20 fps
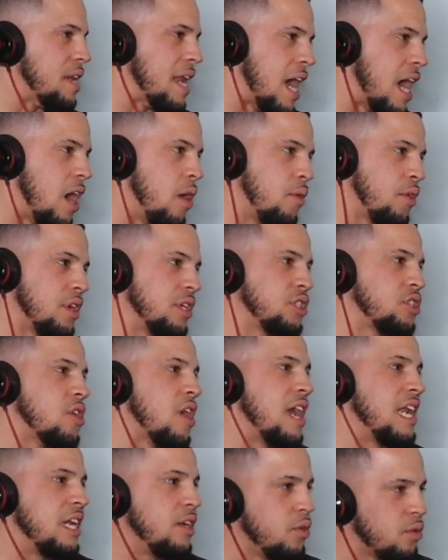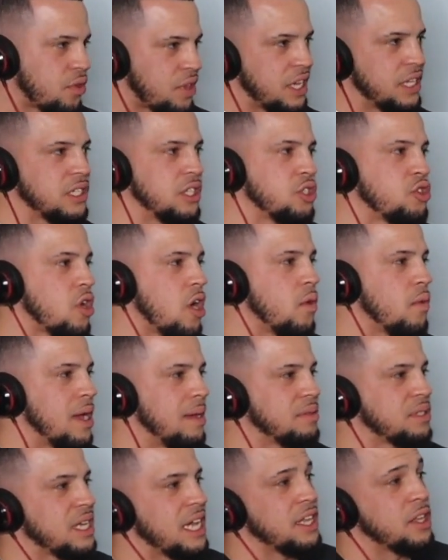Now we're going to start adding new things into our
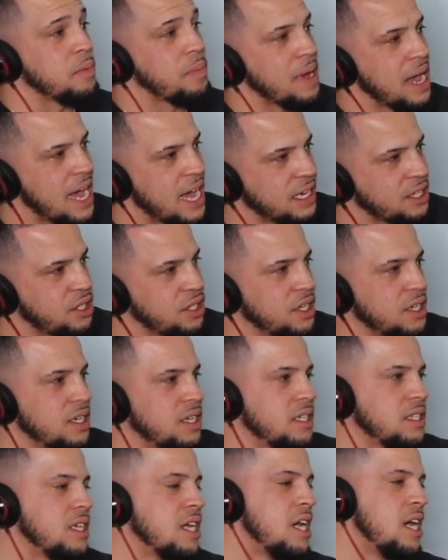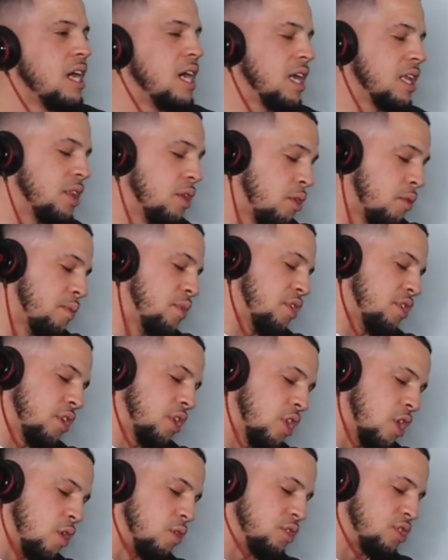website. The patches, a little bit of the
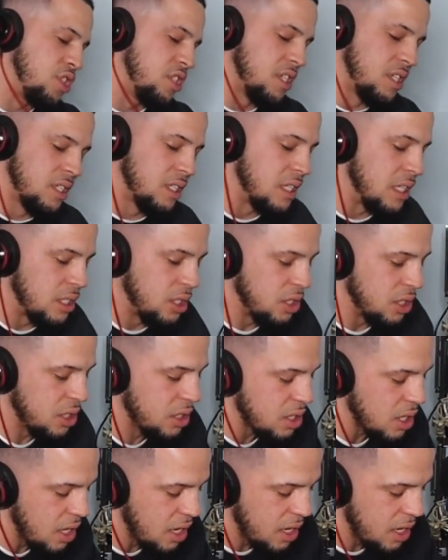lotions, and just